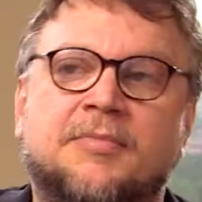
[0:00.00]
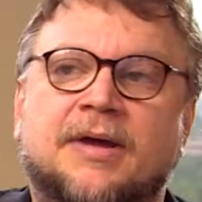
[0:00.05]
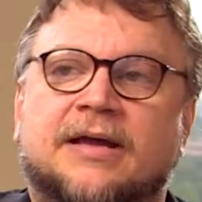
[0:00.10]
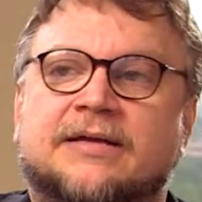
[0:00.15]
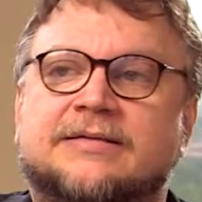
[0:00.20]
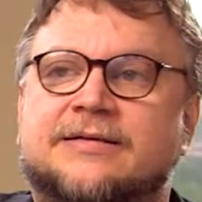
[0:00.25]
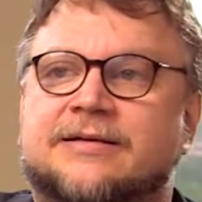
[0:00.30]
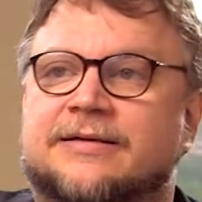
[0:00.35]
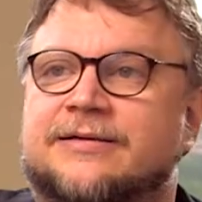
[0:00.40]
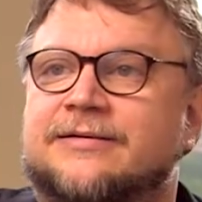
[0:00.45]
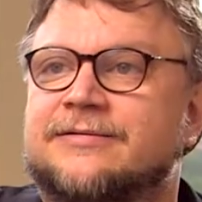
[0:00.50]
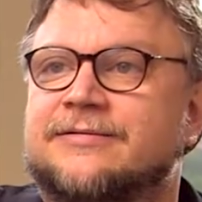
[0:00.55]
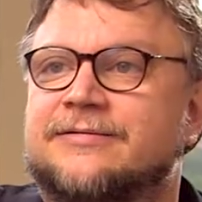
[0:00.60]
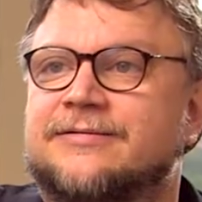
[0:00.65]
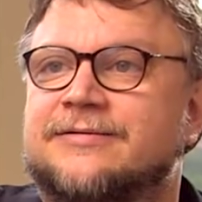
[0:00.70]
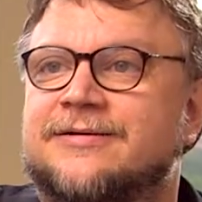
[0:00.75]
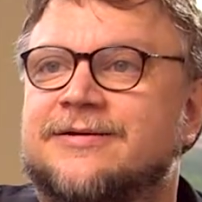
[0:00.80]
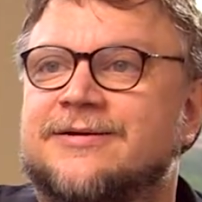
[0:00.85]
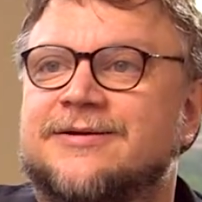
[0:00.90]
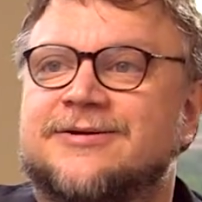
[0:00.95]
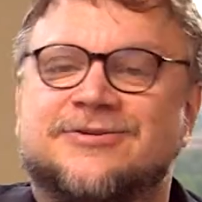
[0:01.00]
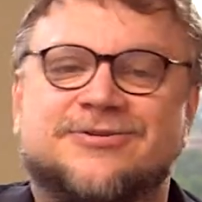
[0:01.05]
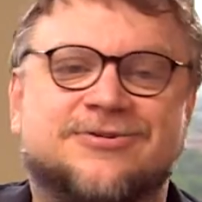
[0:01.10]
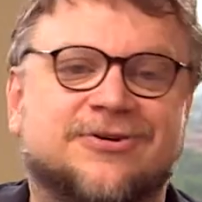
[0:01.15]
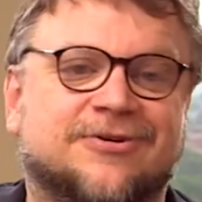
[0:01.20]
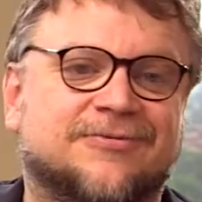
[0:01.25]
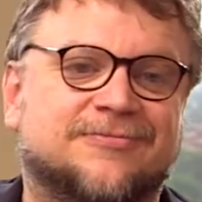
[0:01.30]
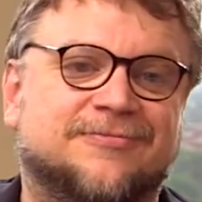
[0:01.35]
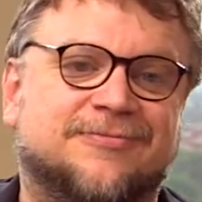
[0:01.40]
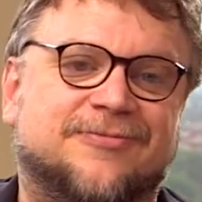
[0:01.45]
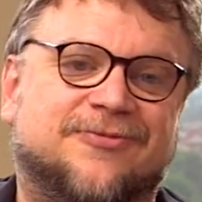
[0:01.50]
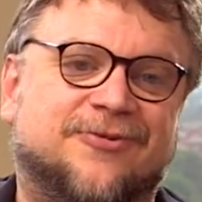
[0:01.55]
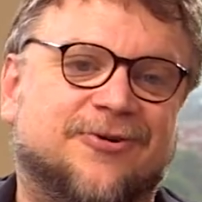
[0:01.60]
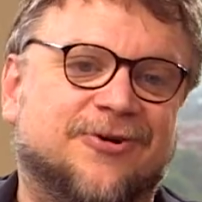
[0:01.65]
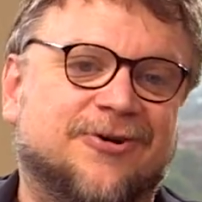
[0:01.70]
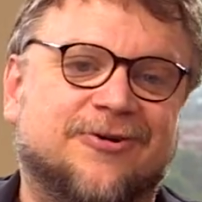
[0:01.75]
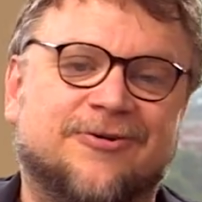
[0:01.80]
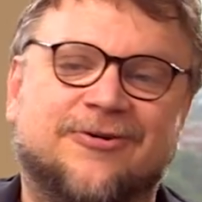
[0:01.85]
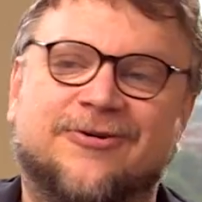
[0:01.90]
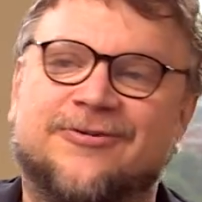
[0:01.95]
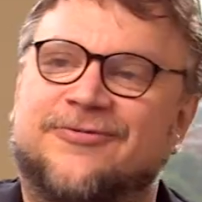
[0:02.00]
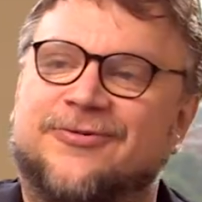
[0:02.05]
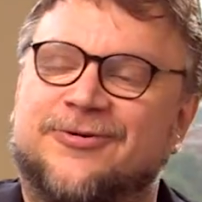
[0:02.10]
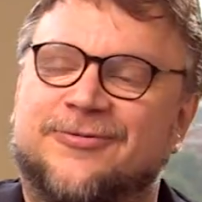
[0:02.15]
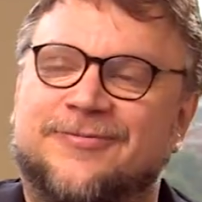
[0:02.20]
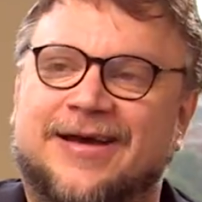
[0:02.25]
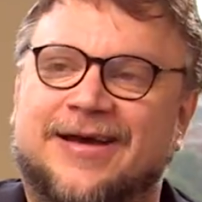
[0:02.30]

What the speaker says: a Mexican. So for good or for